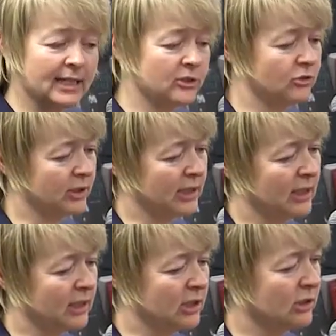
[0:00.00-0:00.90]
century,
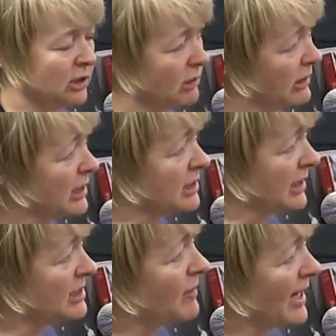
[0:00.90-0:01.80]
London
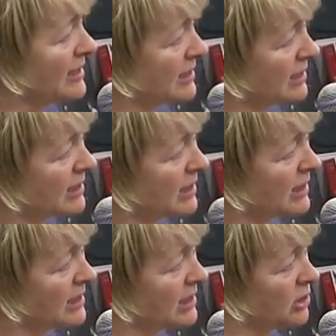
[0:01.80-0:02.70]
expanded and,
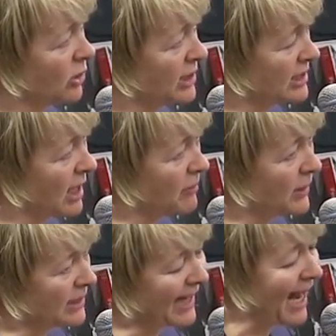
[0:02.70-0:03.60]
and joined up.
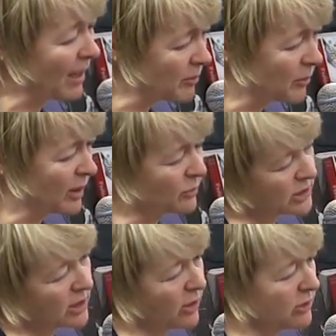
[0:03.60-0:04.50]
And Camberwell
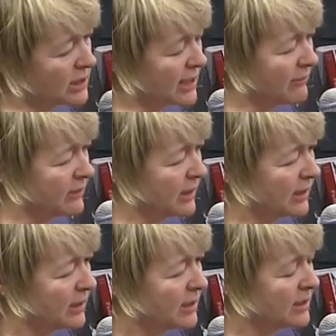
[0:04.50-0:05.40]
was known as
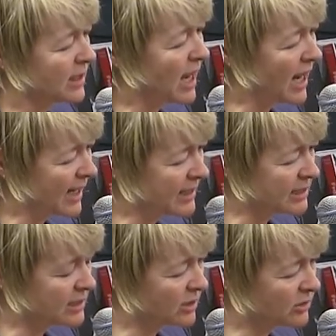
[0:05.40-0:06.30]
having the
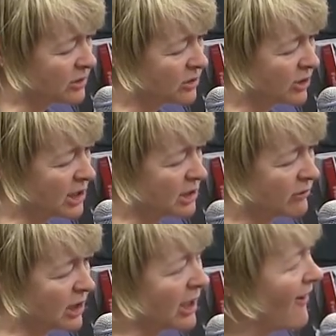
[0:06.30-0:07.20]
highest concentration
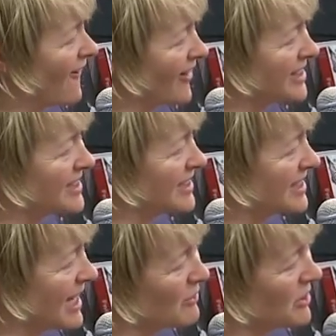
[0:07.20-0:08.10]
of clerks
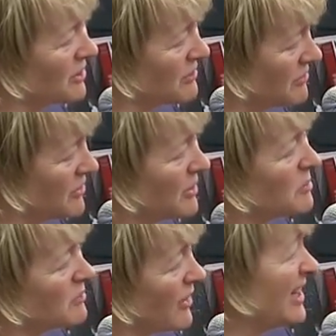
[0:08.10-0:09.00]
south of the river. It
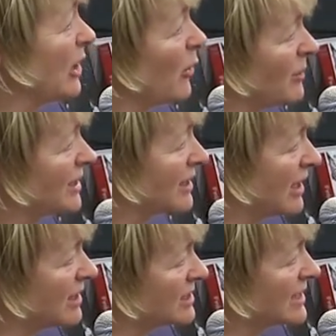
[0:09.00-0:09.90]
was a very lower middle
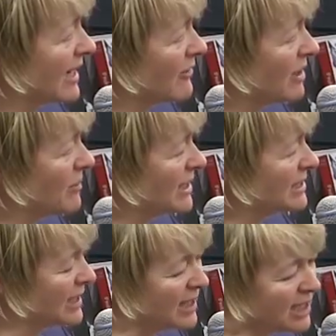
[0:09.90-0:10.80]
class area,
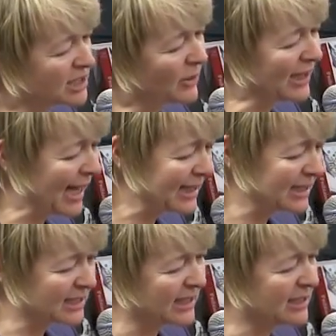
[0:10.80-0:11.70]
basically. So I like
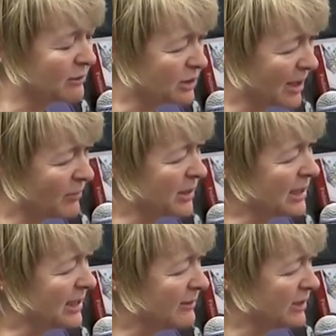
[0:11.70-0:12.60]
this idea of Champion
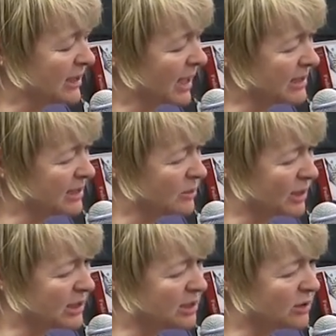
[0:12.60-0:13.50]
Hill, even in
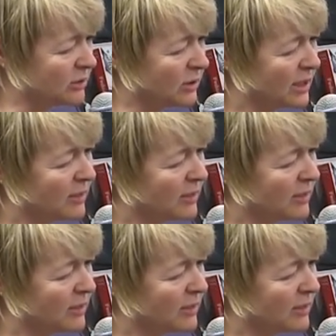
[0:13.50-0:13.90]
1922,